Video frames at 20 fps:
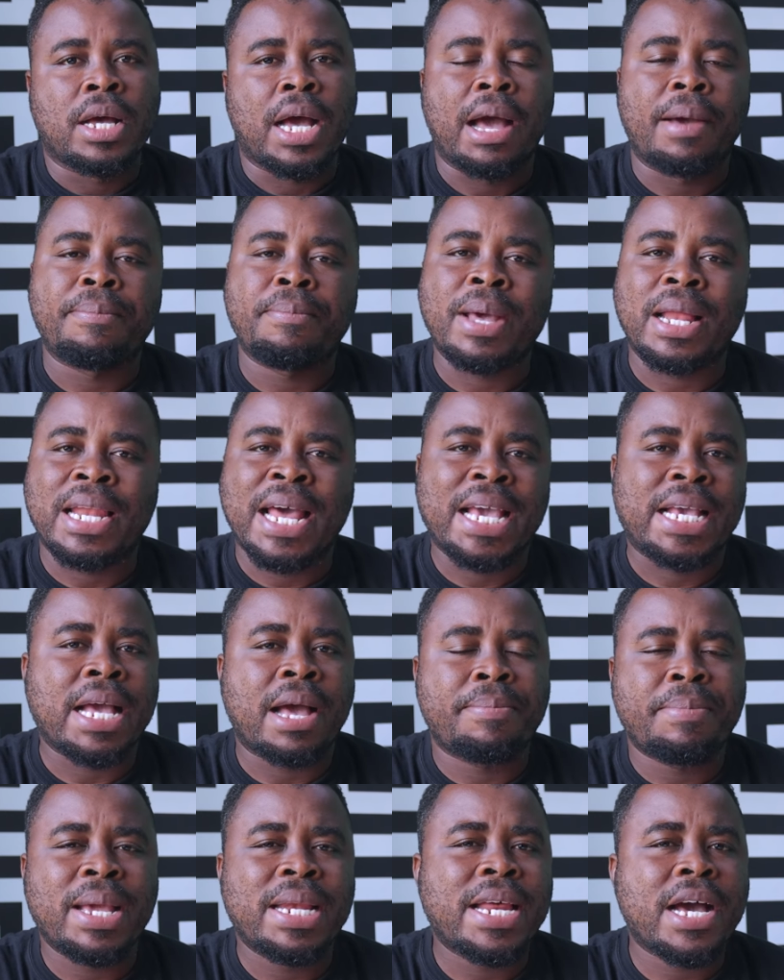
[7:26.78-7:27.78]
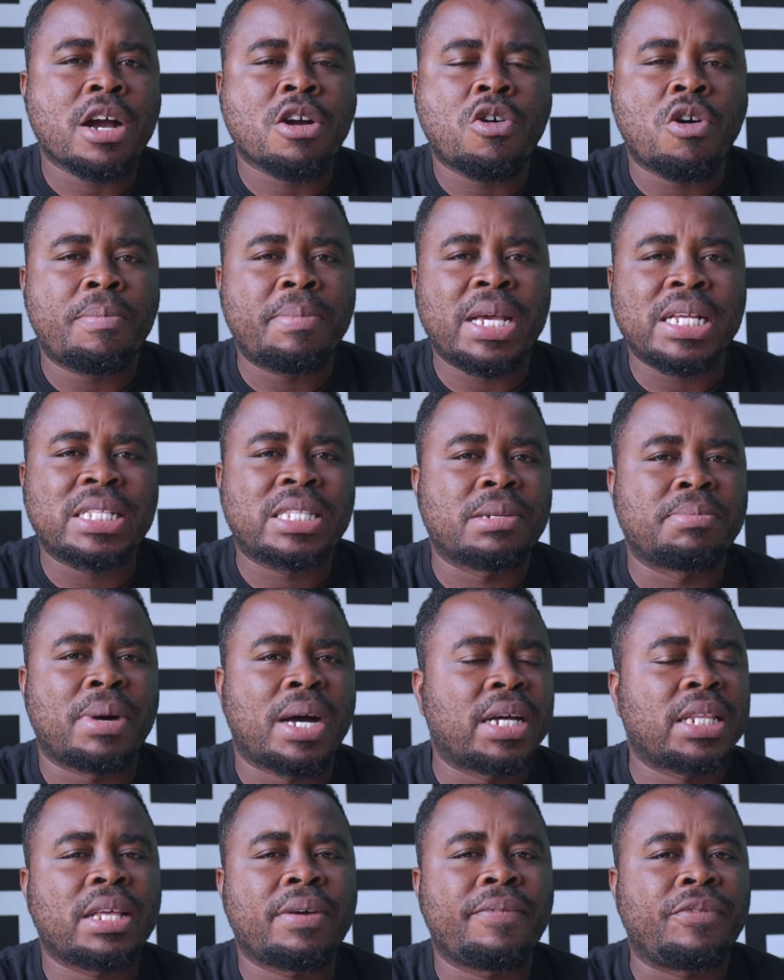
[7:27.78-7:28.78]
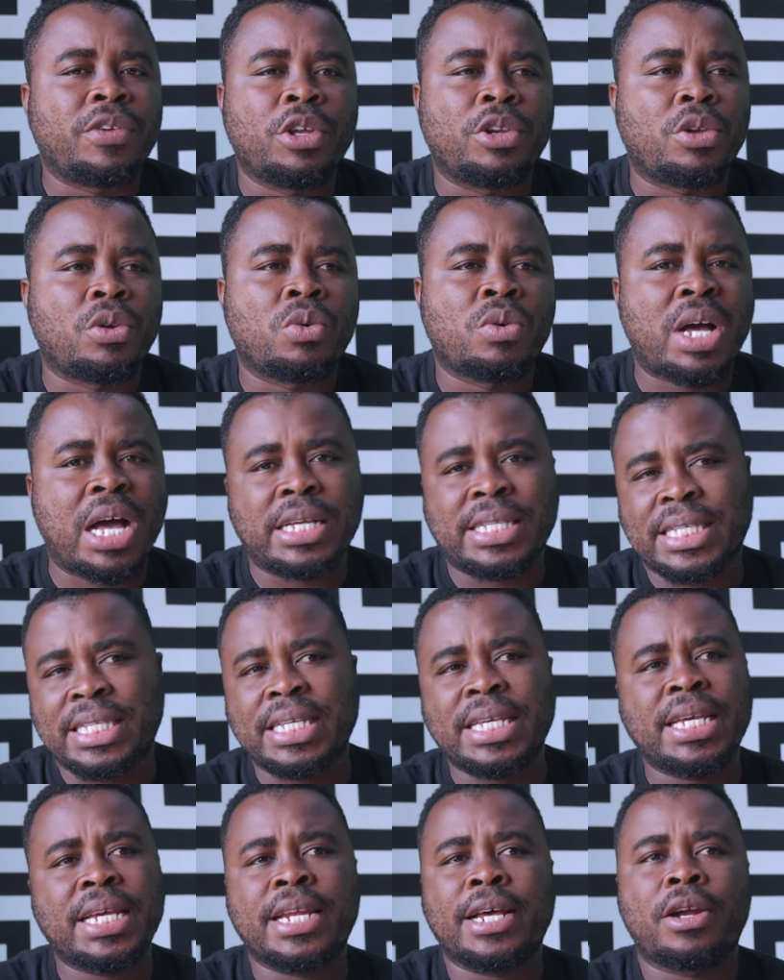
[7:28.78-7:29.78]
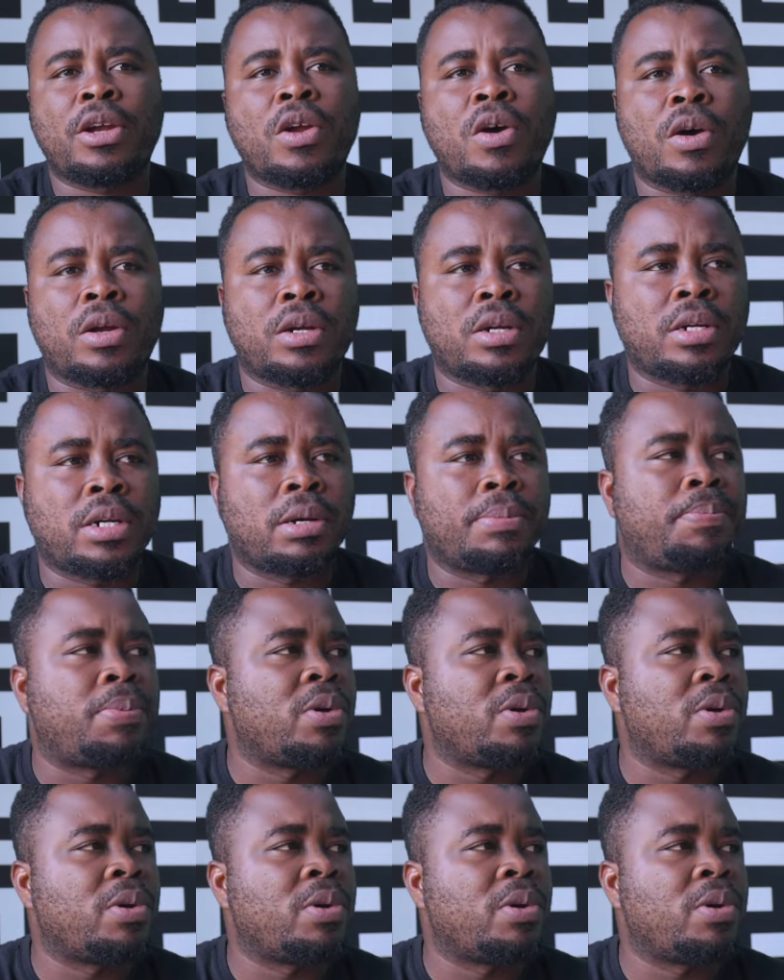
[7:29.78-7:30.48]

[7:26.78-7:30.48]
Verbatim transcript: I'm, like I made that comment in my other video, I see it a lot, the